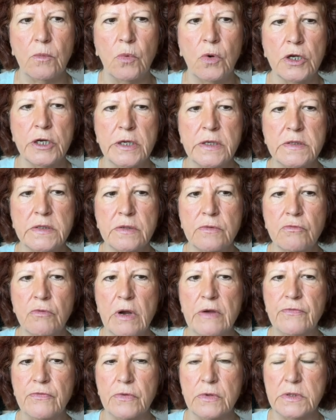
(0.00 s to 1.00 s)
what is the
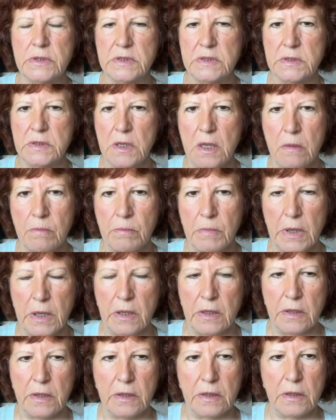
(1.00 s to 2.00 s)
reference
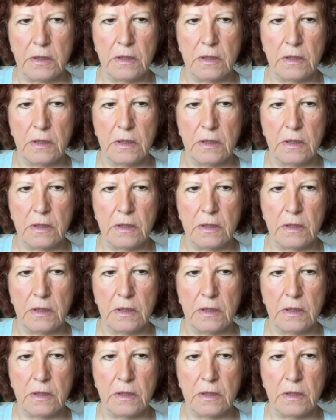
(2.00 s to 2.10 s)
number